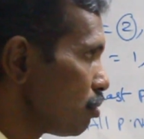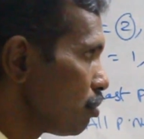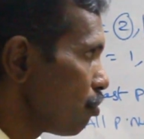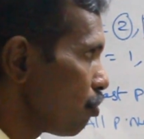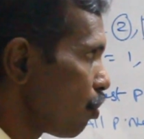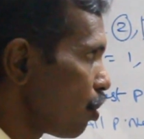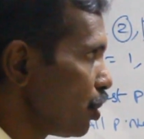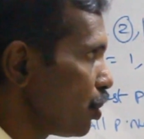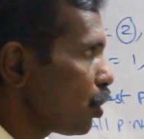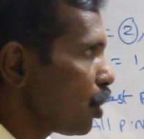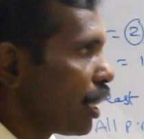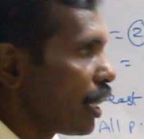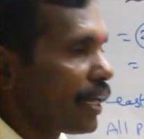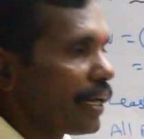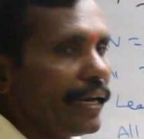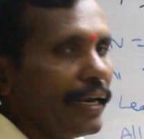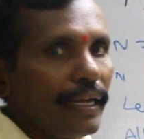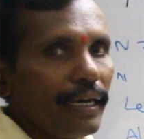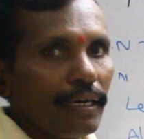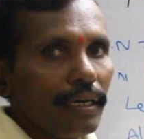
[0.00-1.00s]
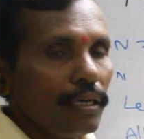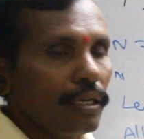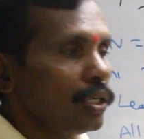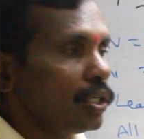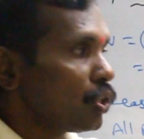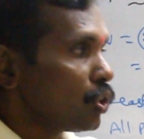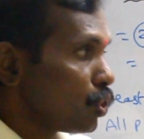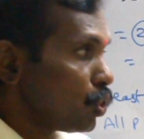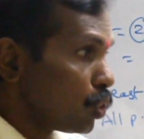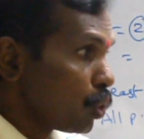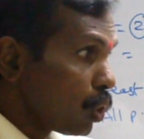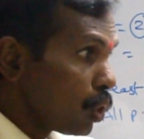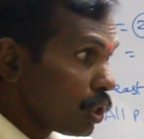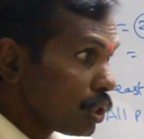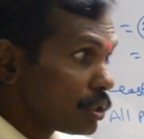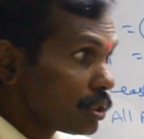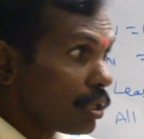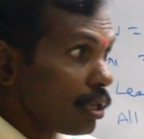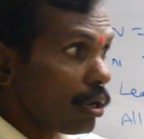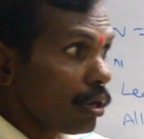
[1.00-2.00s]
1 to 100.
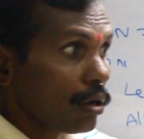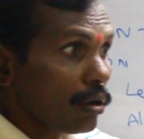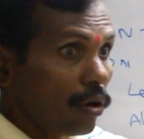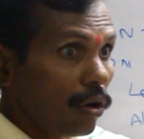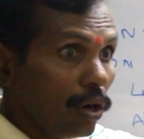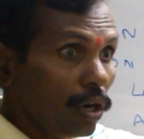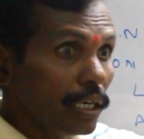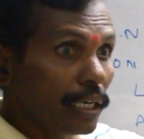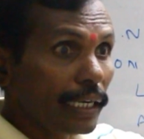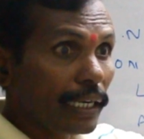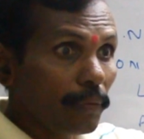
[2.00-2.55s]
Those are not